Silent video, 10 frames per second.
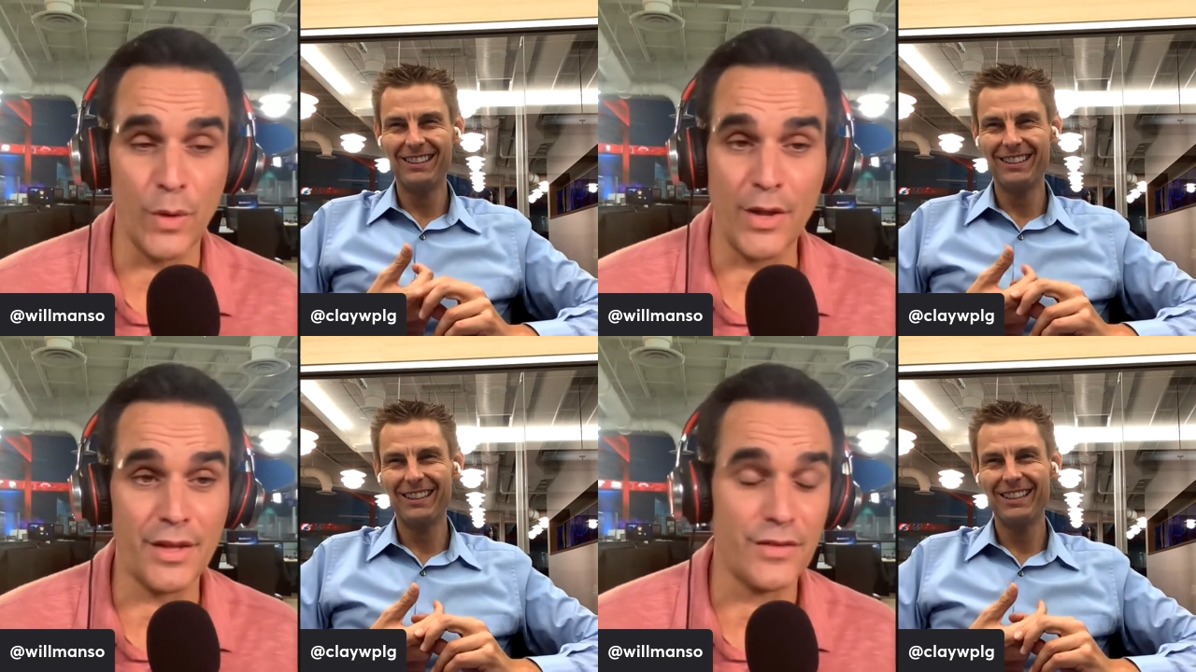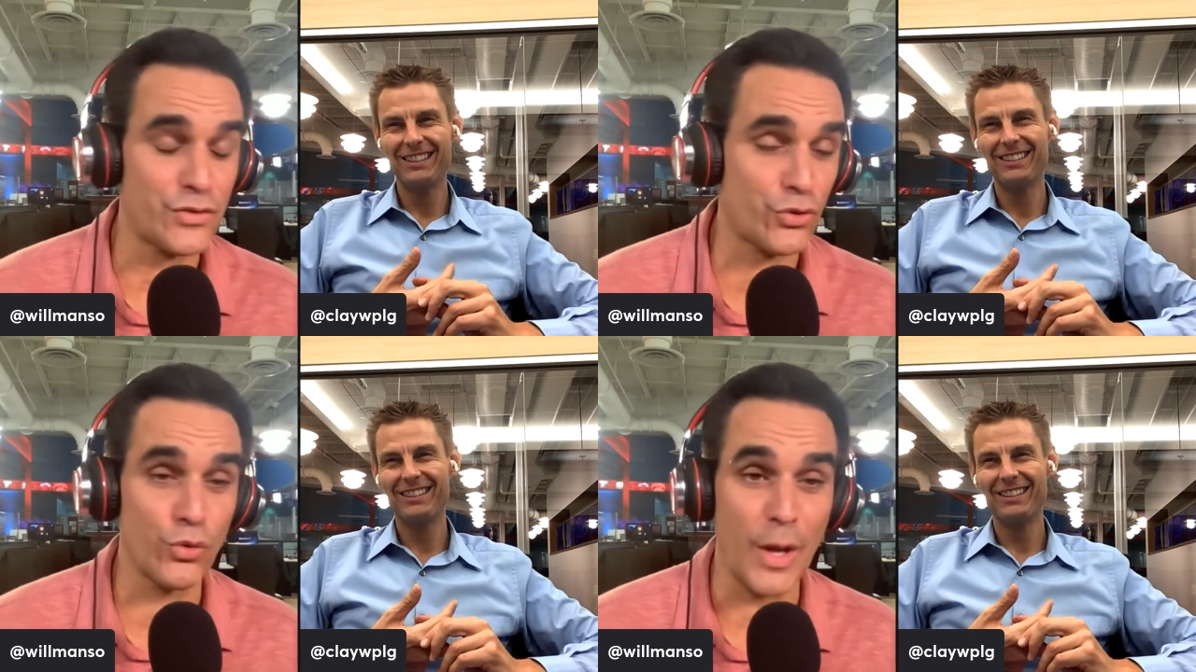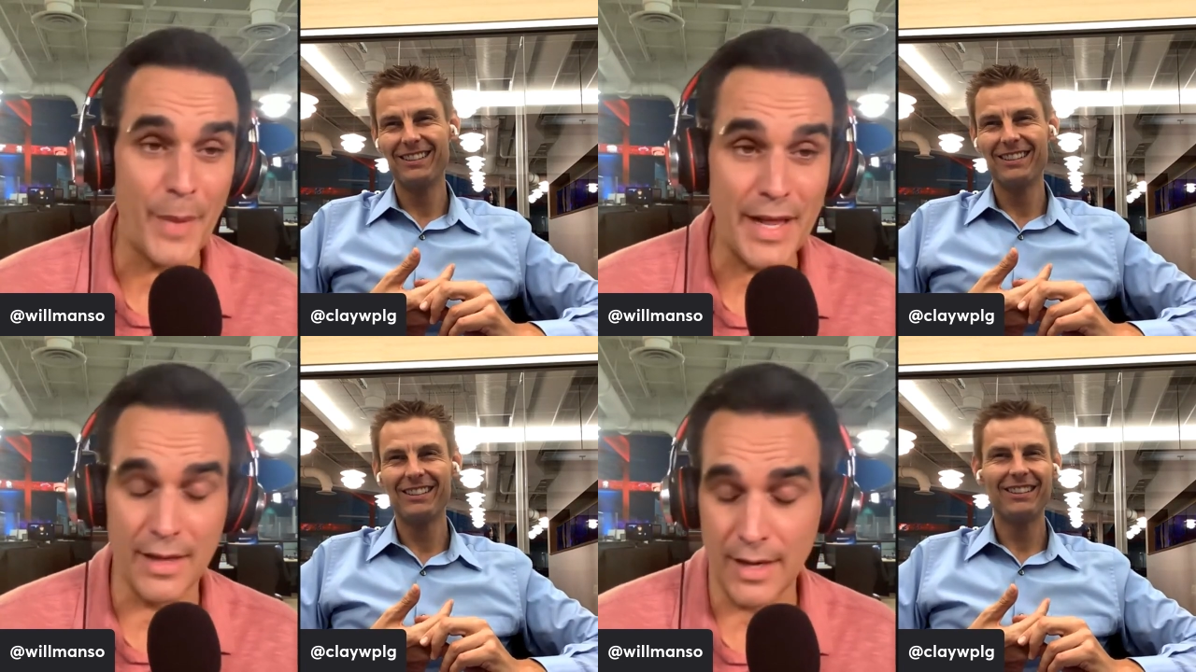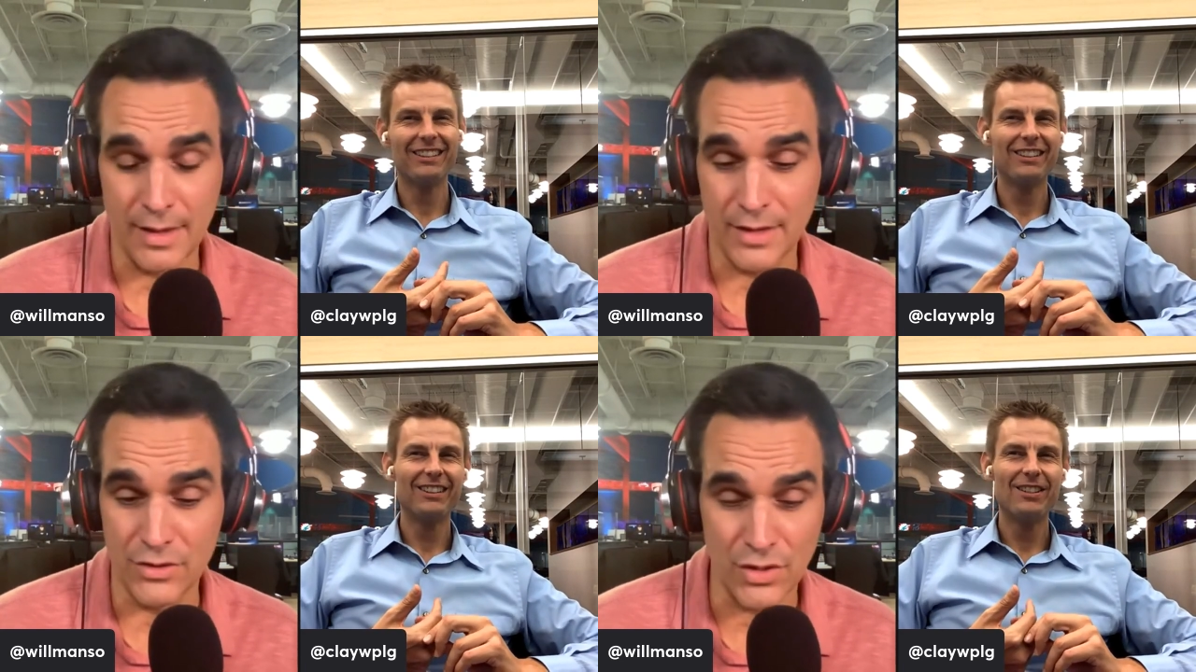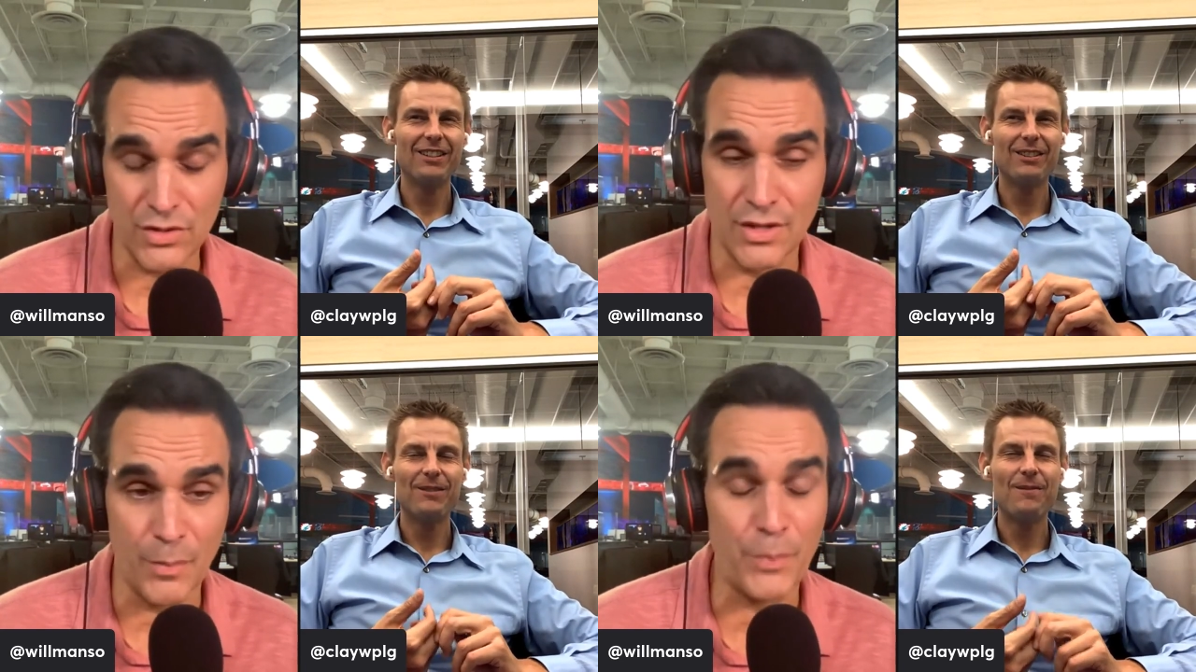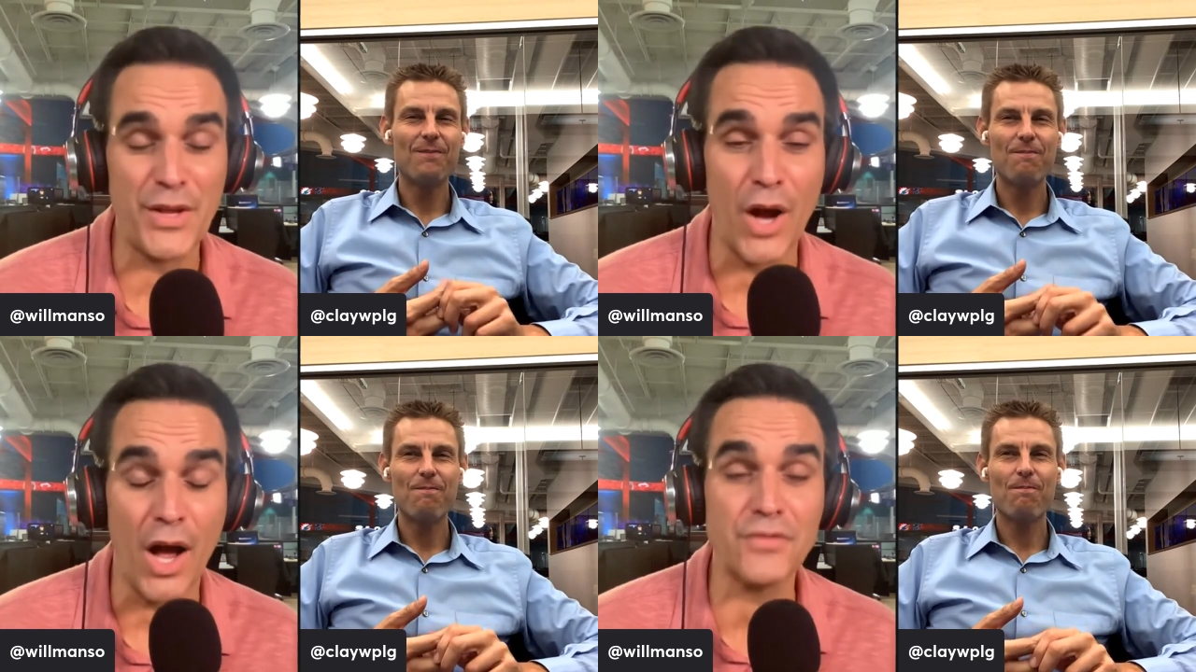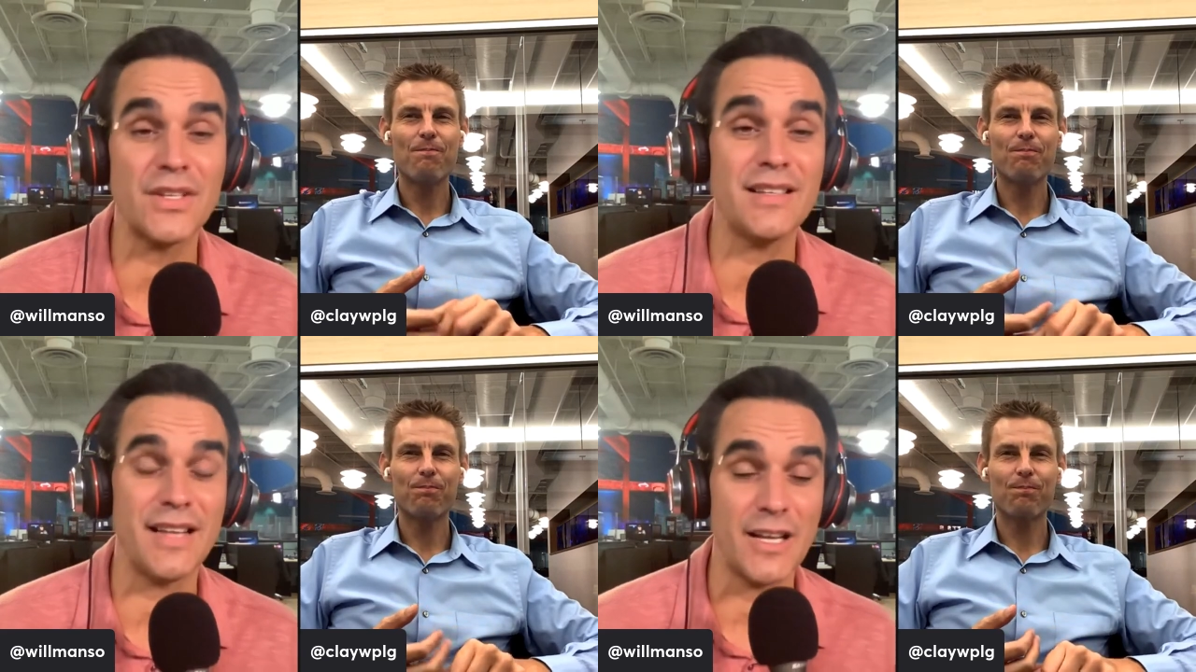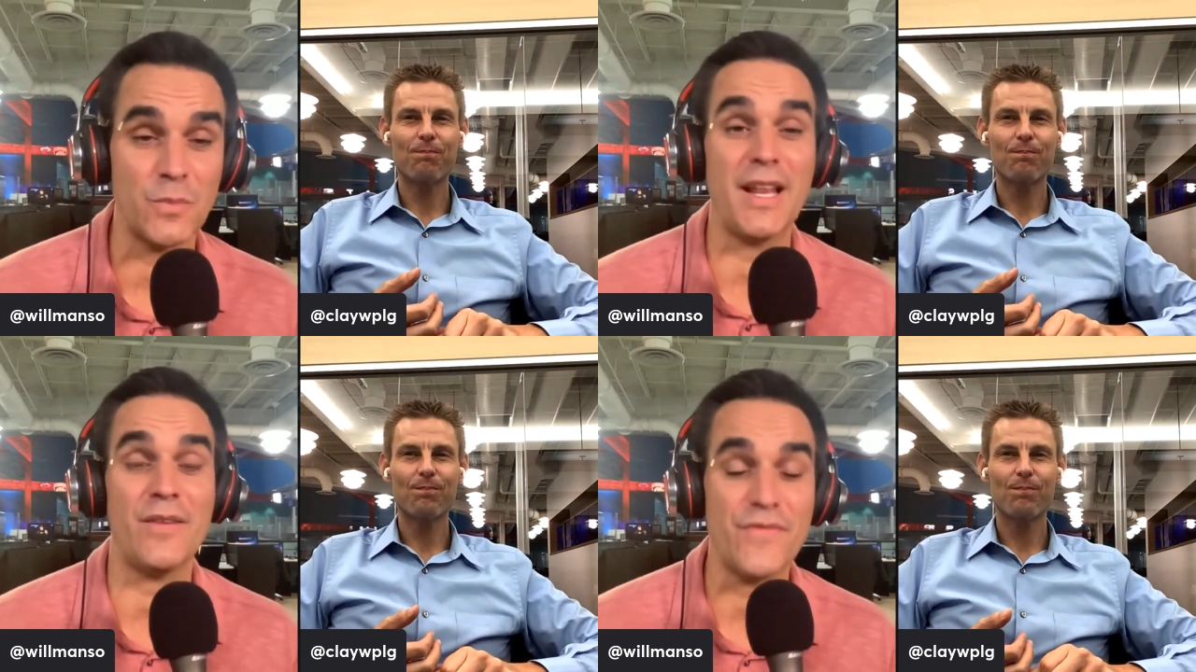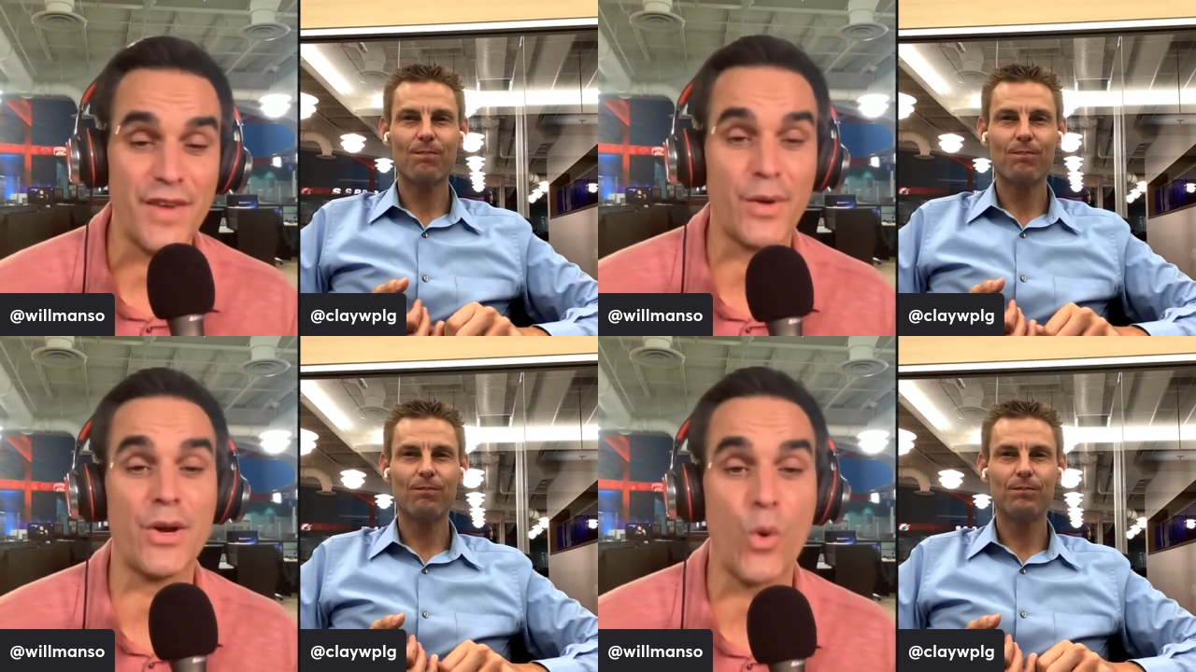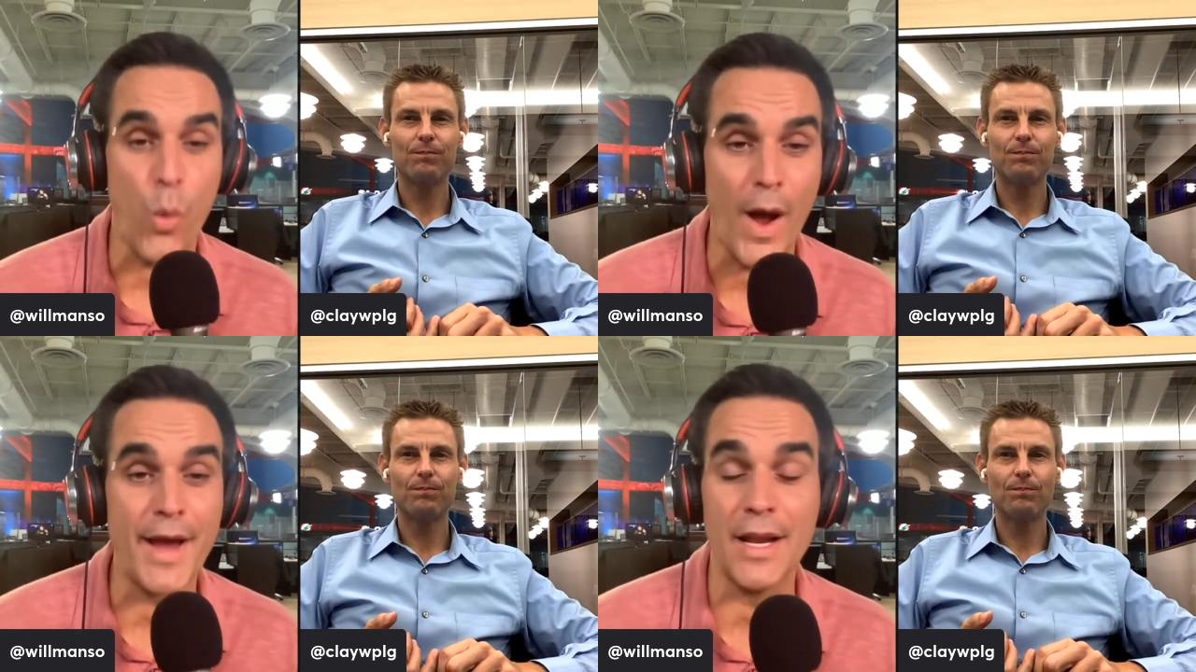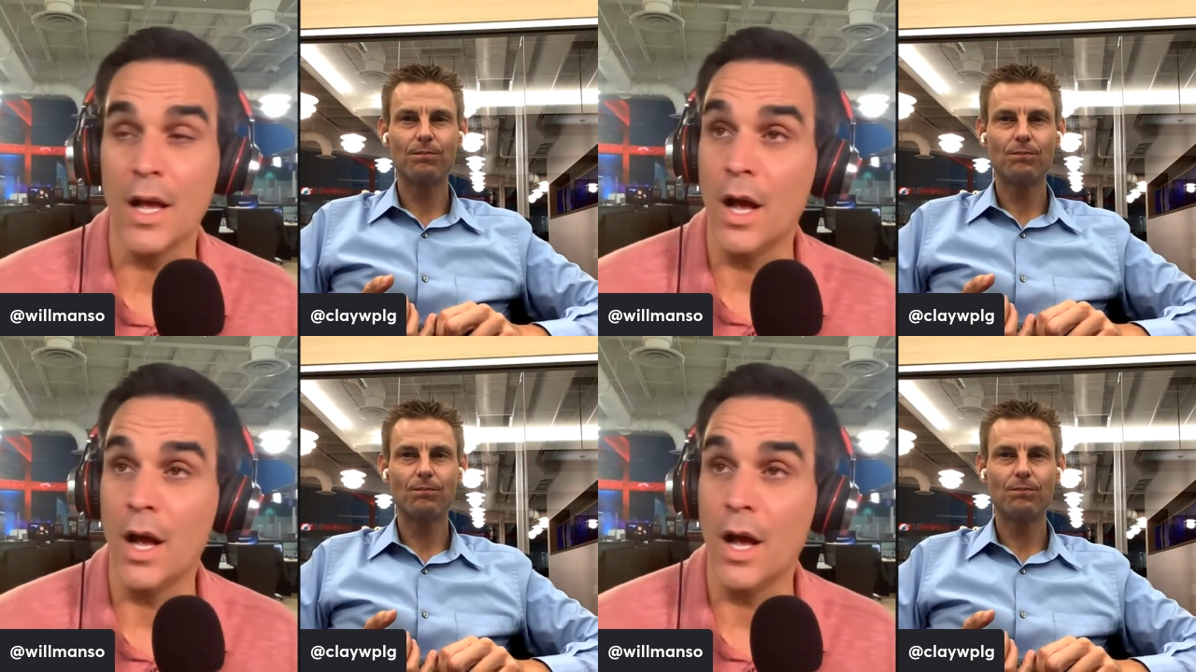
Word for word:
Speaker 1: I don't think they've screwed up anything. I think just the, the offseason has been a very quiet,